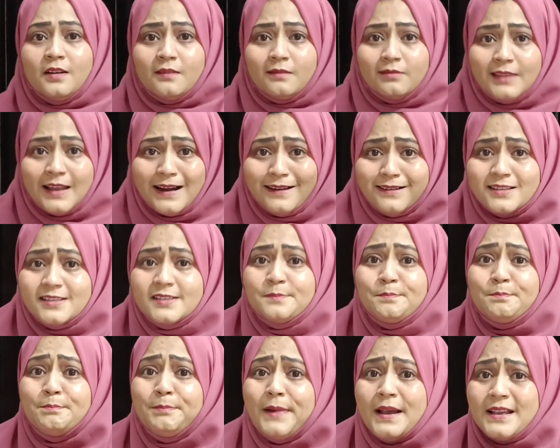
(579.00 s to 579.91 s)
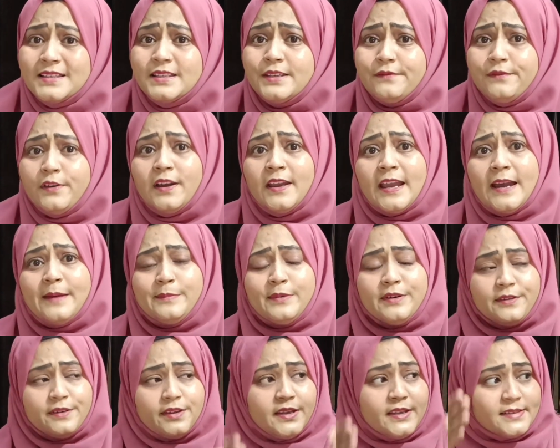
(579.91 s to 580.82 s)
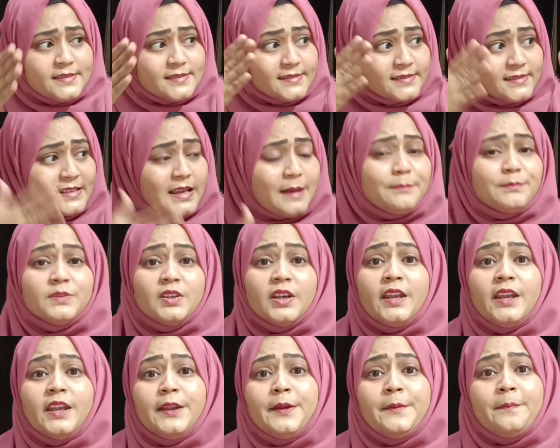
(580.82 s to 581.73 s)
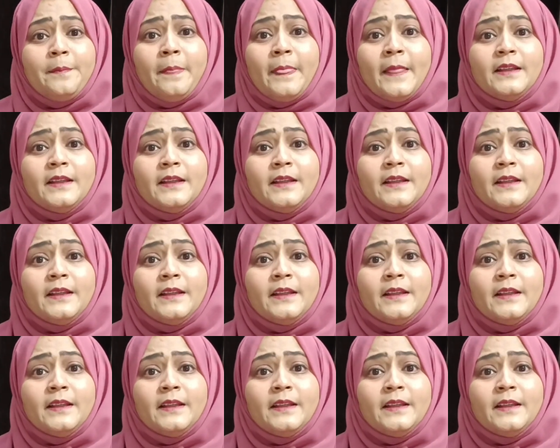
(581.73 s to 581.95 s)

That's passive vocabulary is something